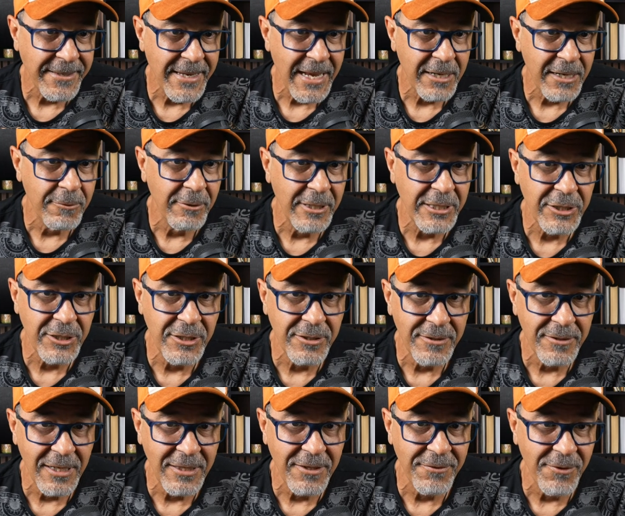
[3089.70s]
question
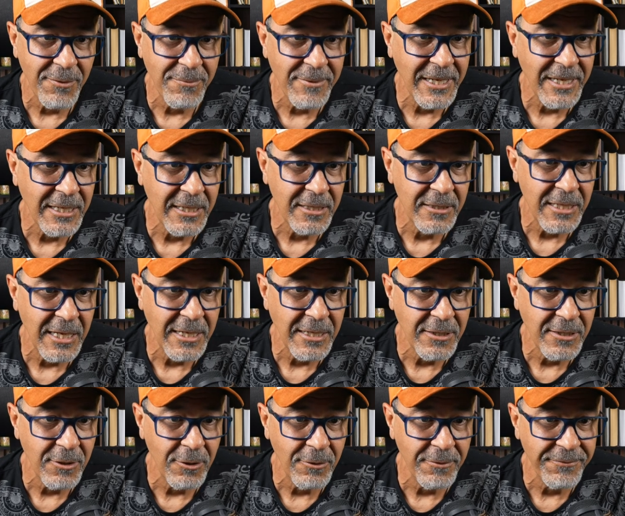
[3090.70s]
at the very beginning because I
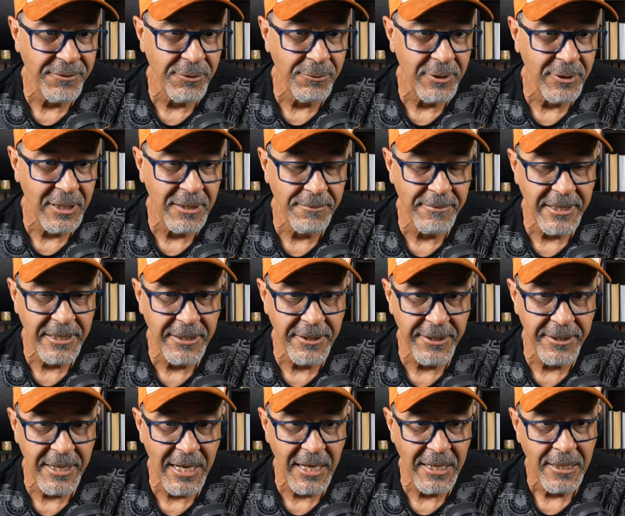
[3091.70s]
didn't know if you were going to be here or
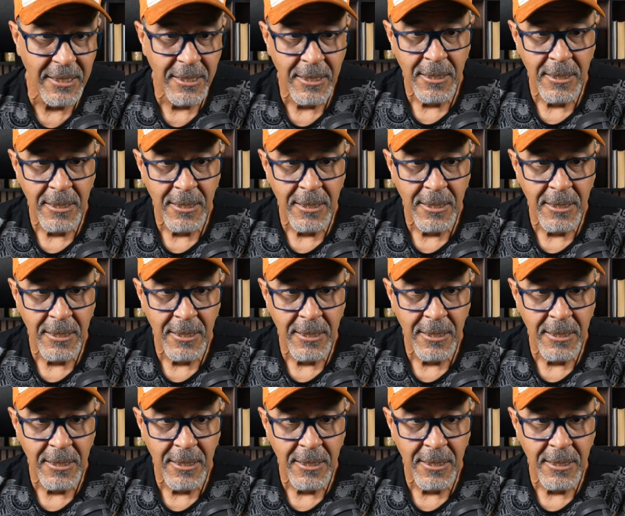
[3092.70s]
not.